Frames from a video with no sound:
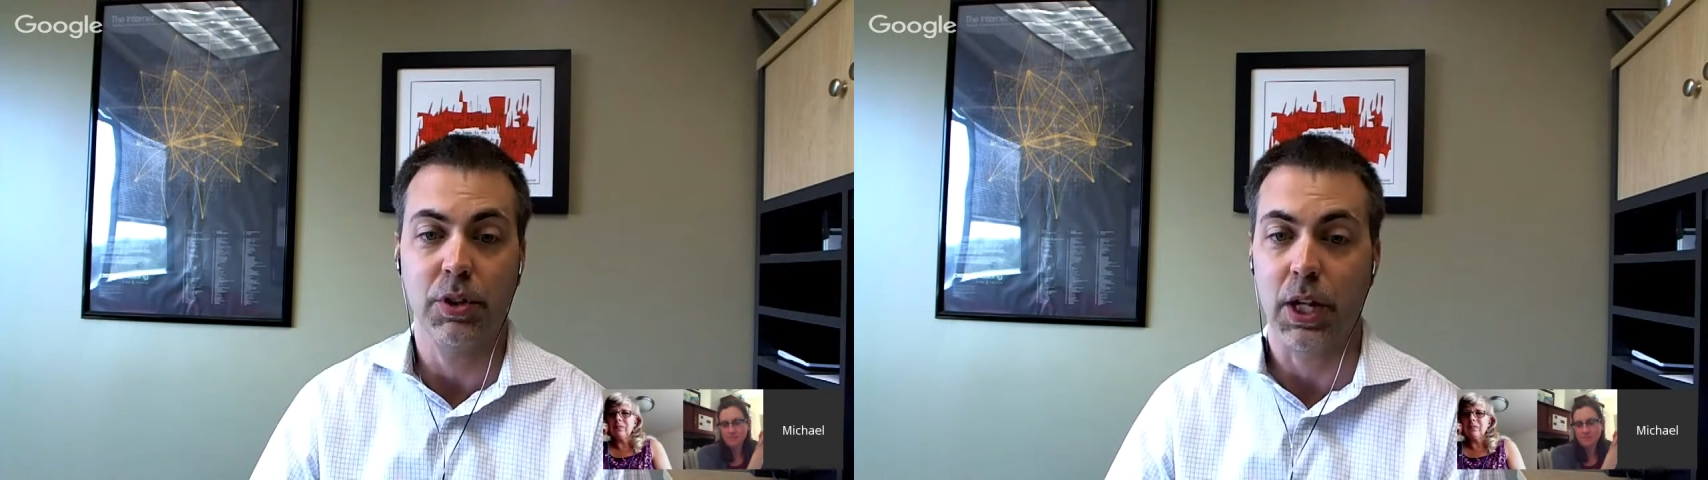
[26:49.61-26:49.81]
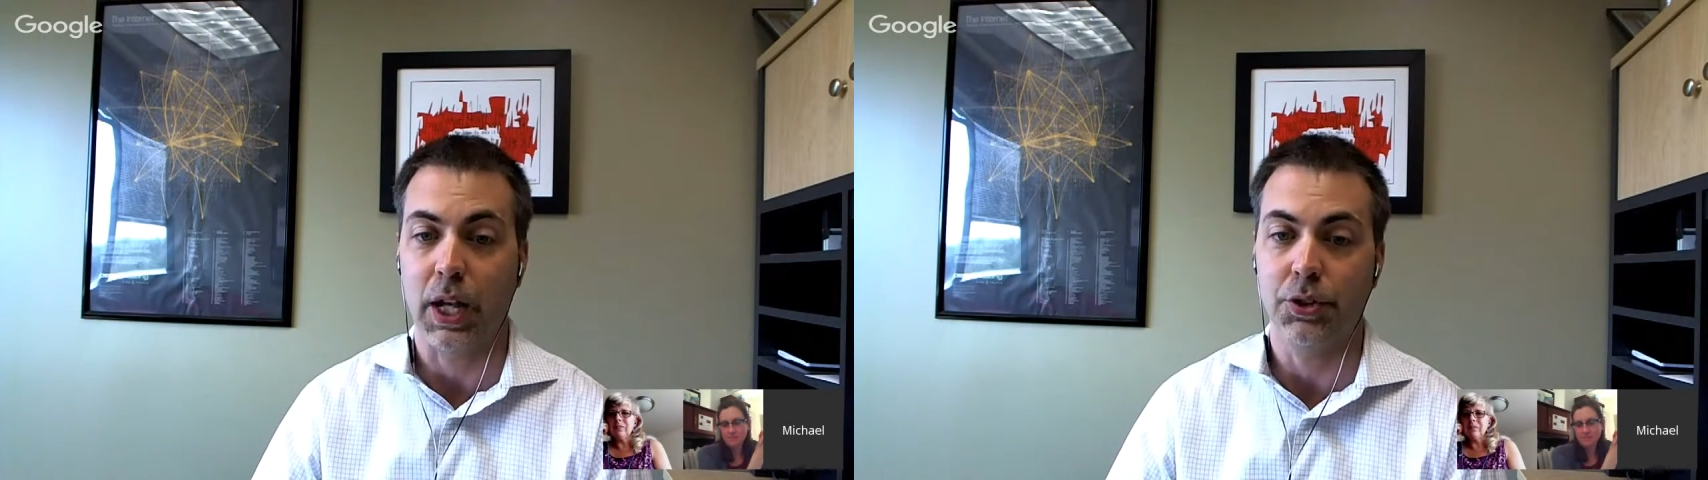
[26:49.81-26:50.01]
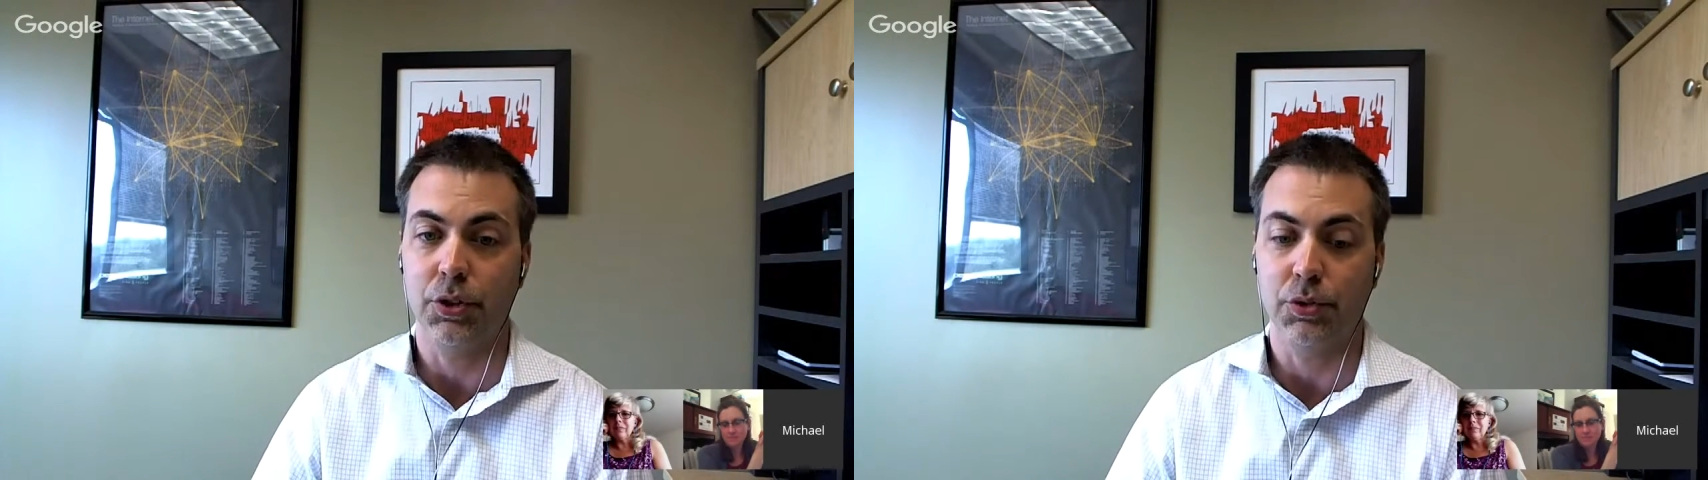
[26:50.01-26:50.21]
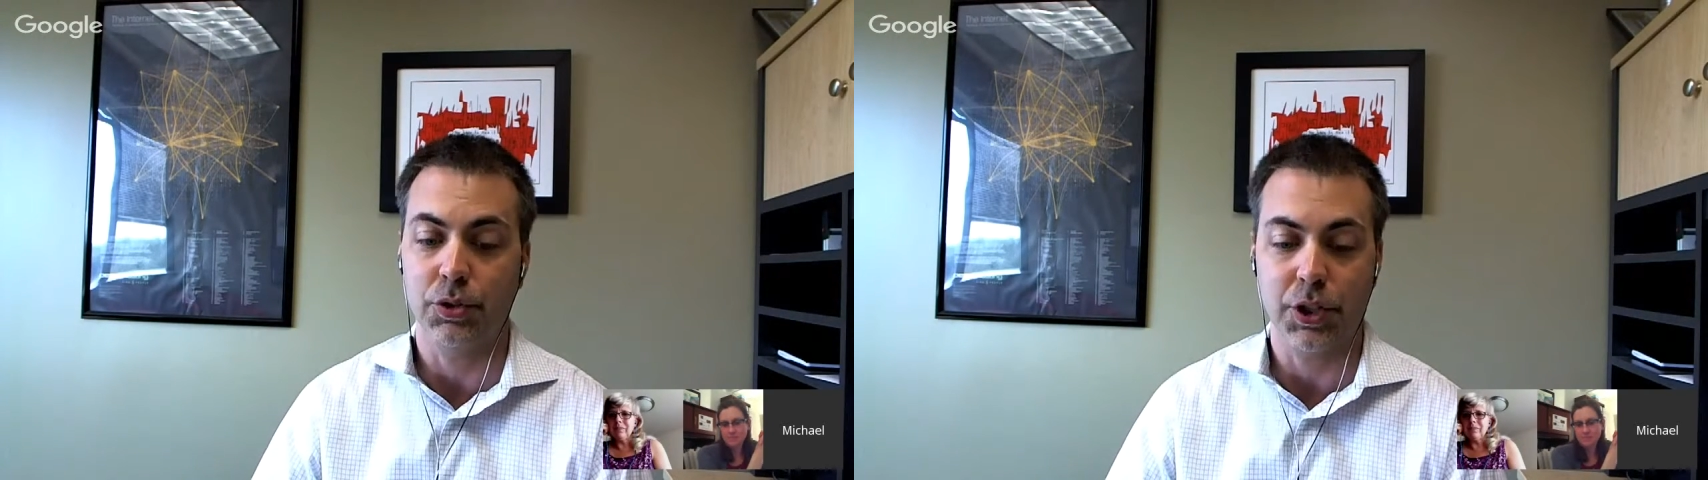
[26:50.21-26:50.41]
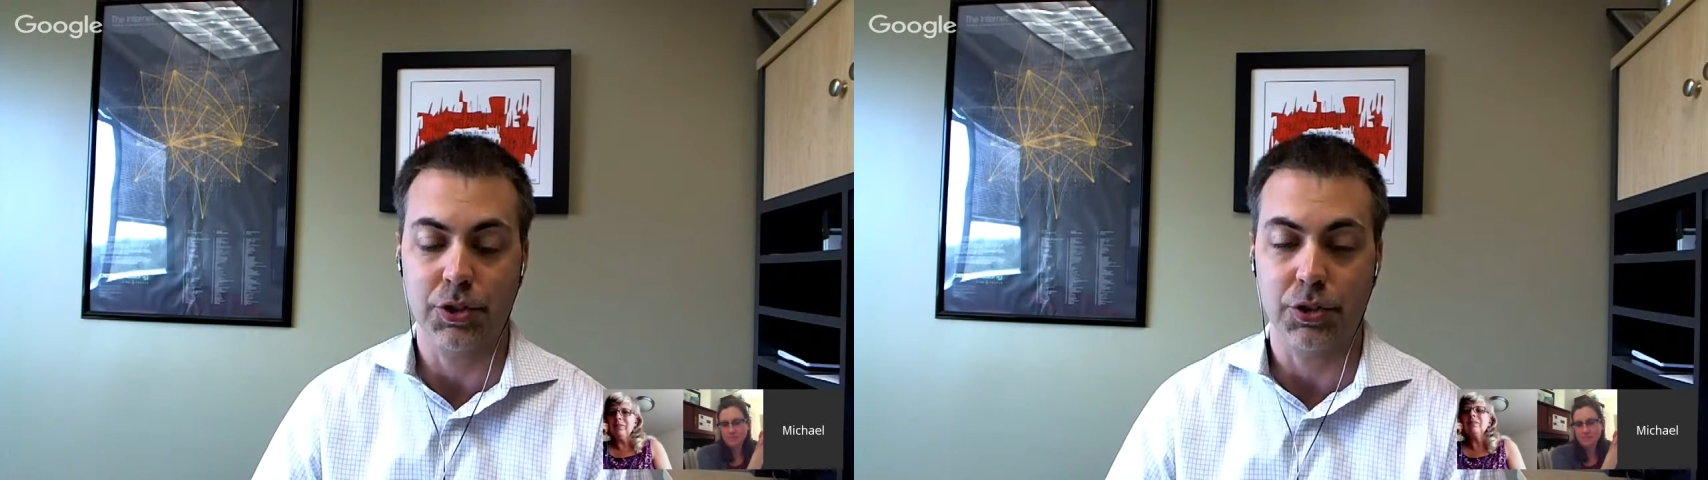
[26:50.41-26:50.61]
via iTunes
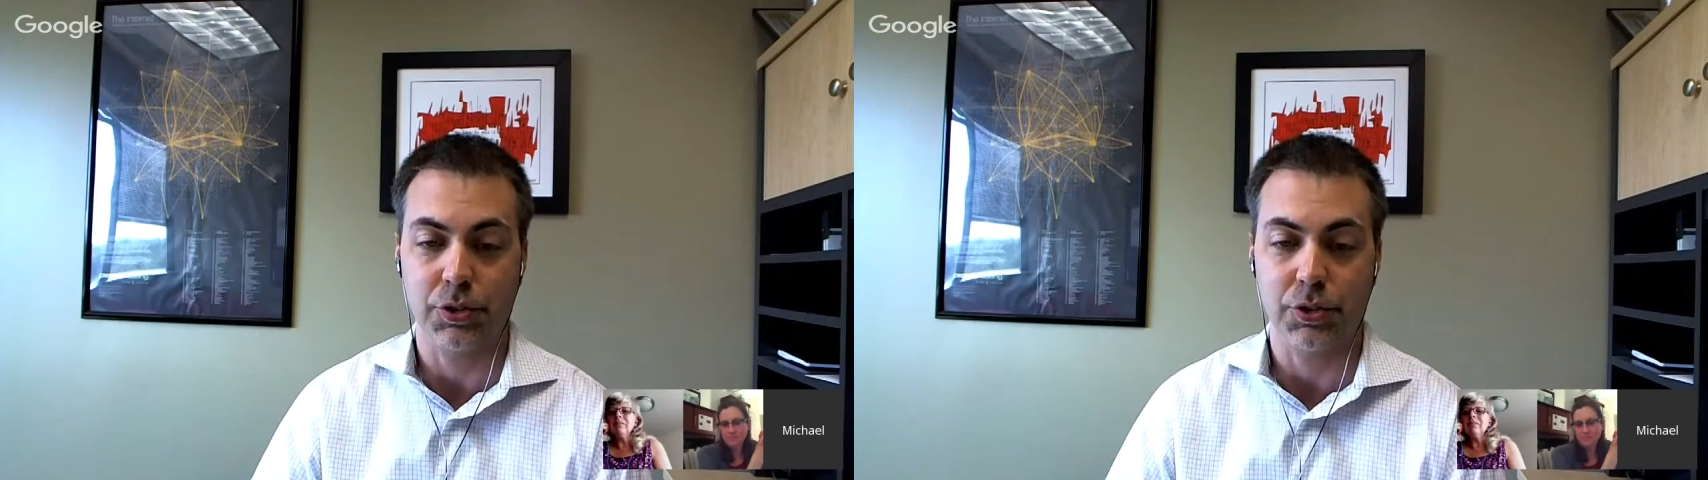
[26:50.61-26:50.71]
or Stitcher.